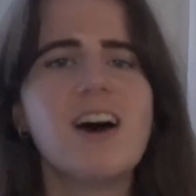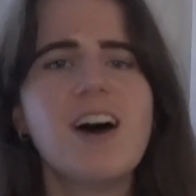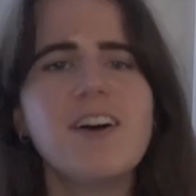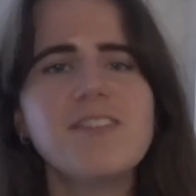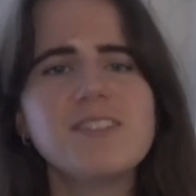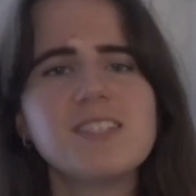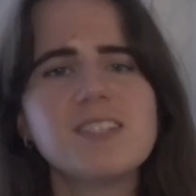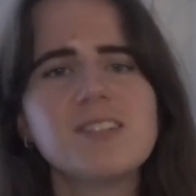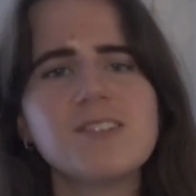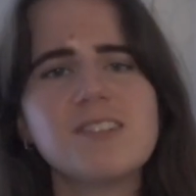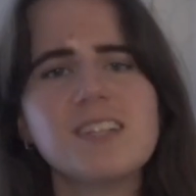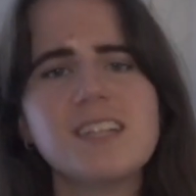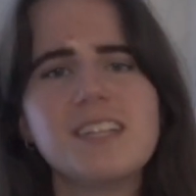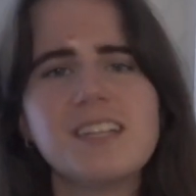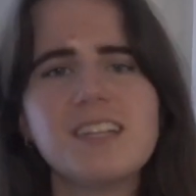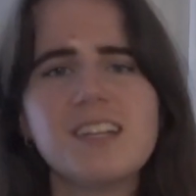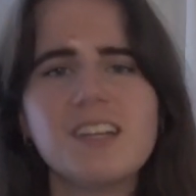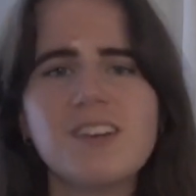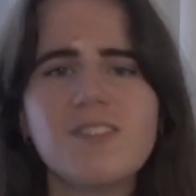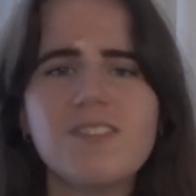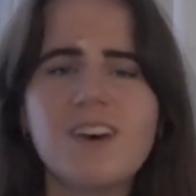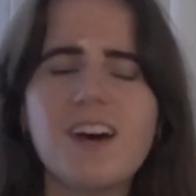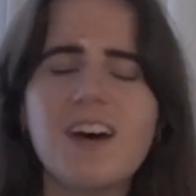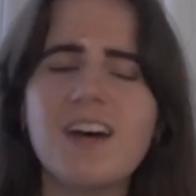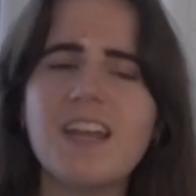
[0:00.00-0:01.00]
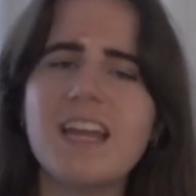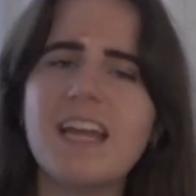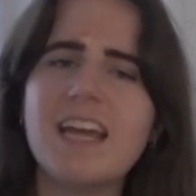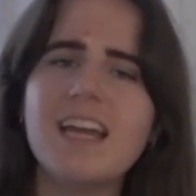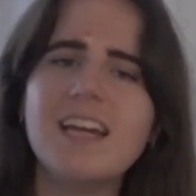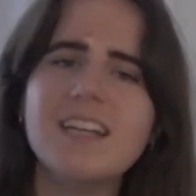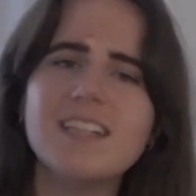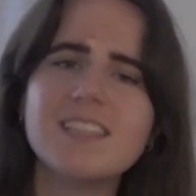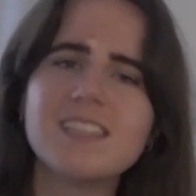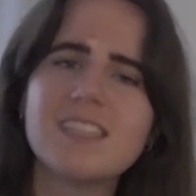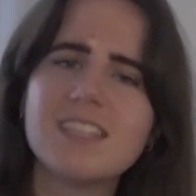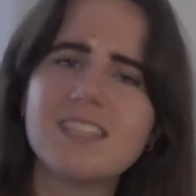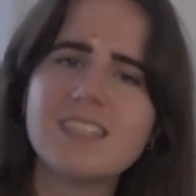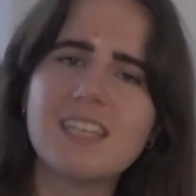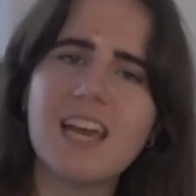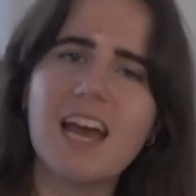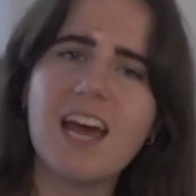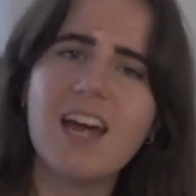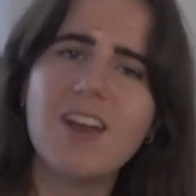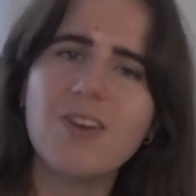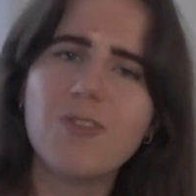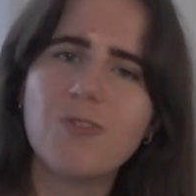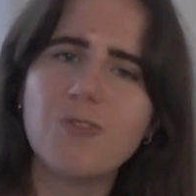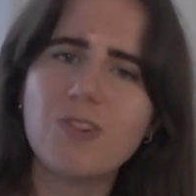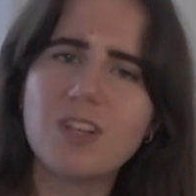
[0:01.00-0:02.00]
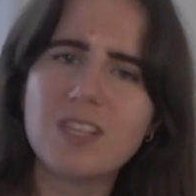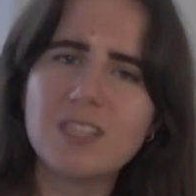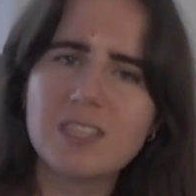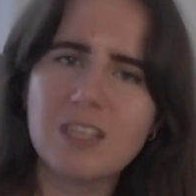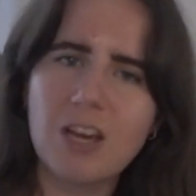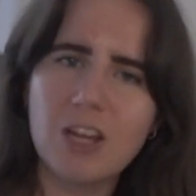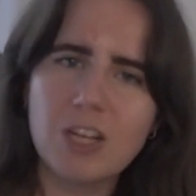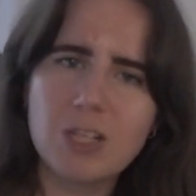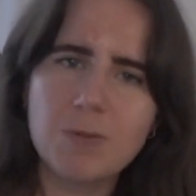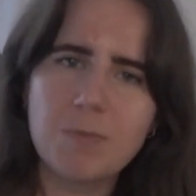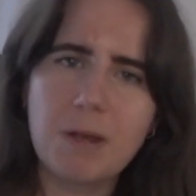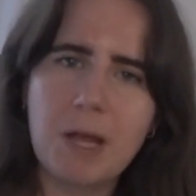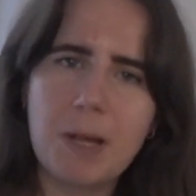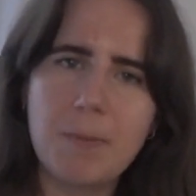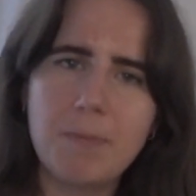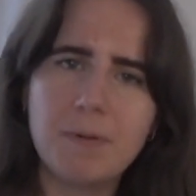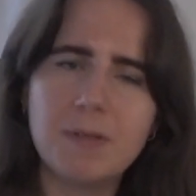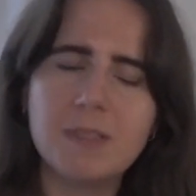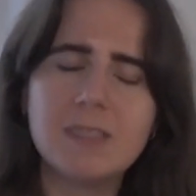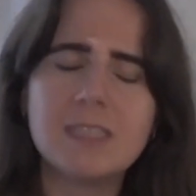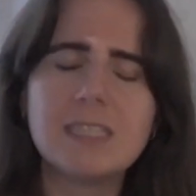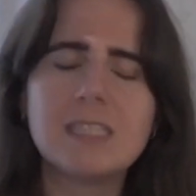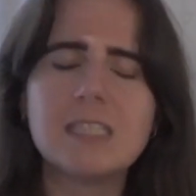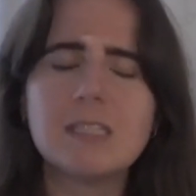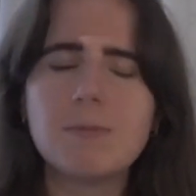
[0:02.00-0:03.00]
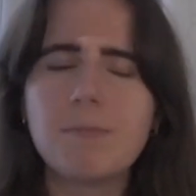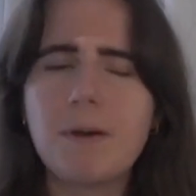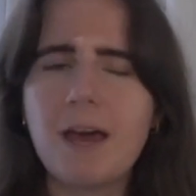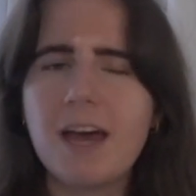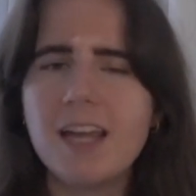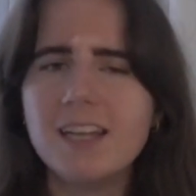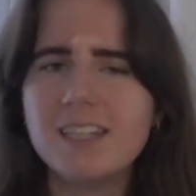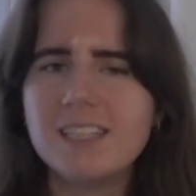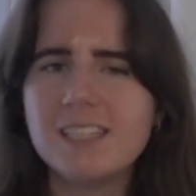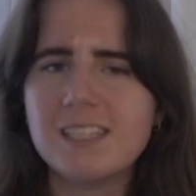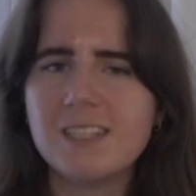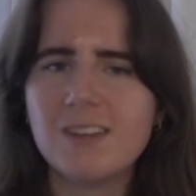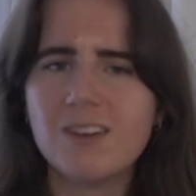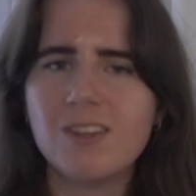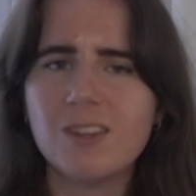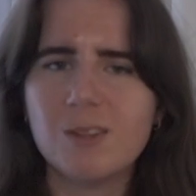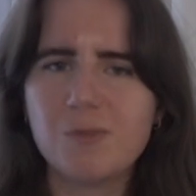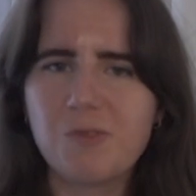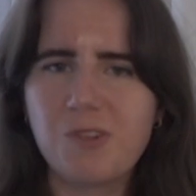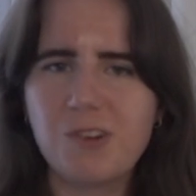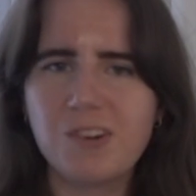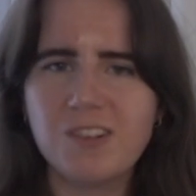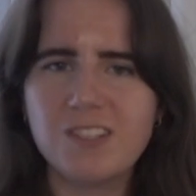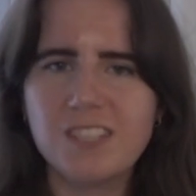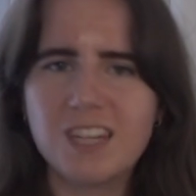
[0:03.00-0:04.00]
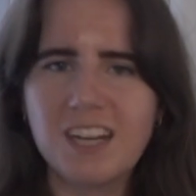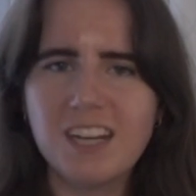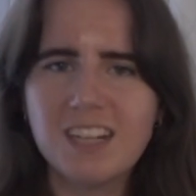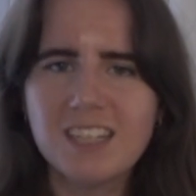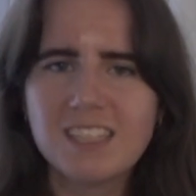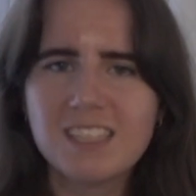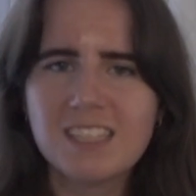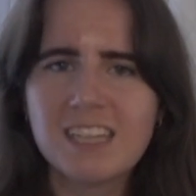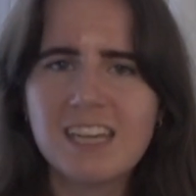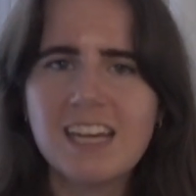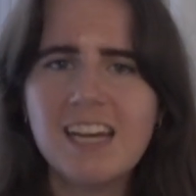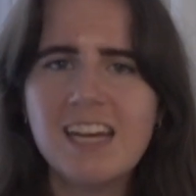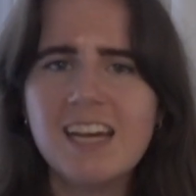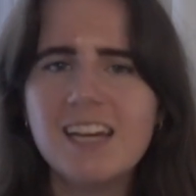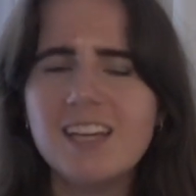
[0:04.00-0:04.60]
after reading about 8 to 10 research papers depending on the project,